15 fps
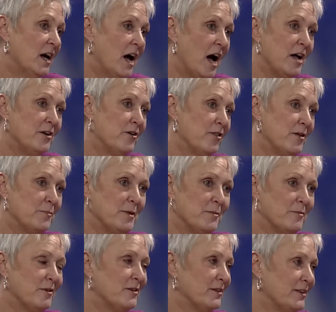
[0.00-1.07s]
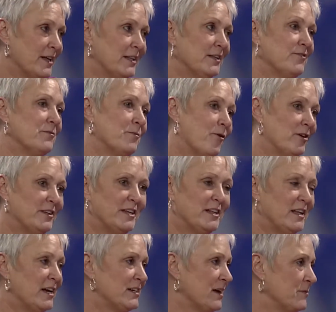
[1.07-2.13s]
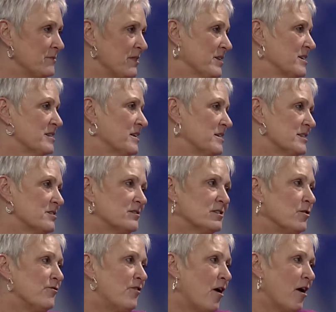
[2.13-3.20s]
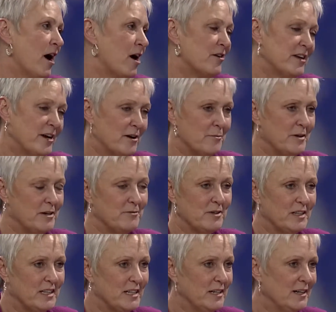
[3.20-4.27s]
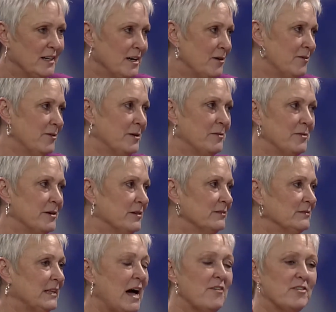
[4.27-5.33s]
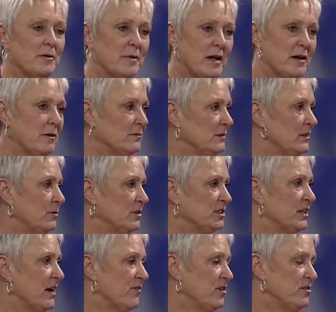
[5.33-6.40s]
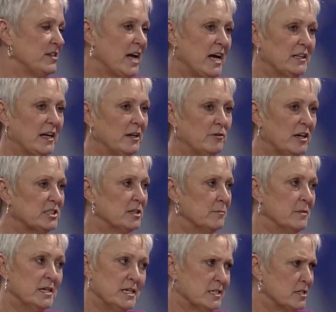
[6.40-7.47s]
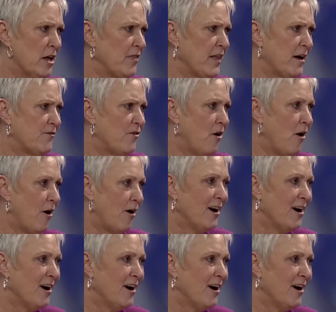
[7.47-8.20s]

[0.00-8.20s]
I know that people that live in Portland a lot of times think that it's so far out here, but really we, we were yeah. laughing about how you know we should have a new tagline, Gresham, it's not that far.